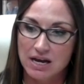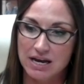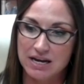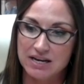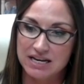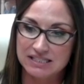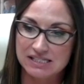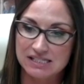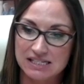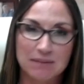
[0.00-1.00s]
and
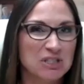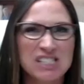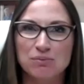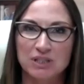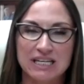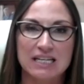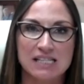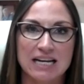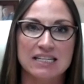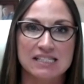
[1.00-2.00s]
it's, I'm just really
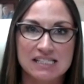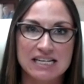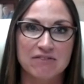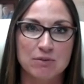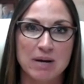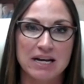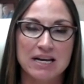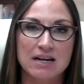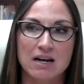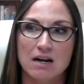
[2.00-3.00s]
excited to see
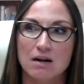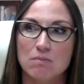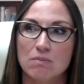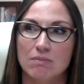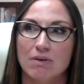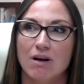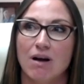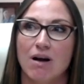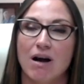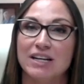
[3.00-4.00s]
everybody. Um,
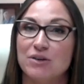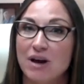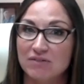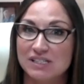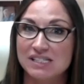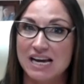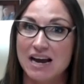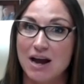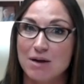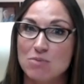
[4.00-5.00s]
I do have to
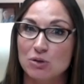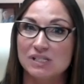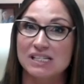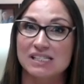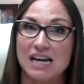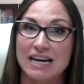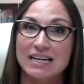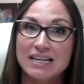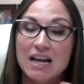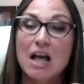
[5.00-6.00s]
say, I am most
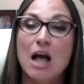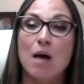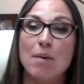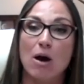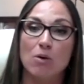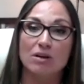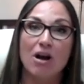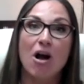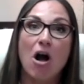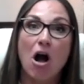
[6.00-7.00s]
excited about
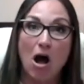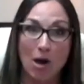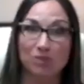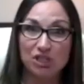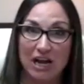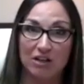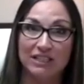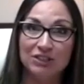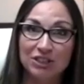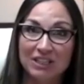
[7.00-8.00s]
Ops
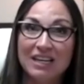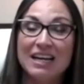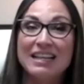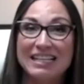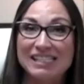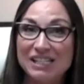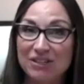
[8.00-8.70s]
Challenge this